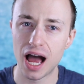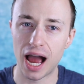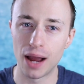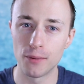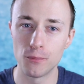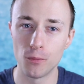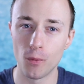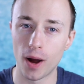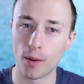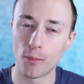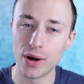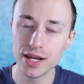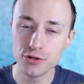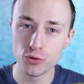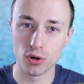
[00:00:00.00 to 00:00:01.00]
I
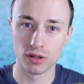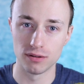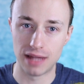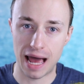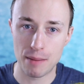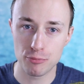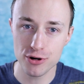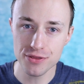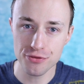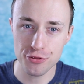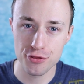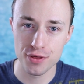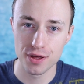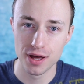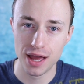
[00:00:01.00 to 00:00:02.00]
went into a
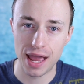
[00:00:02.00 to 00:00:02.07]
labyrinth,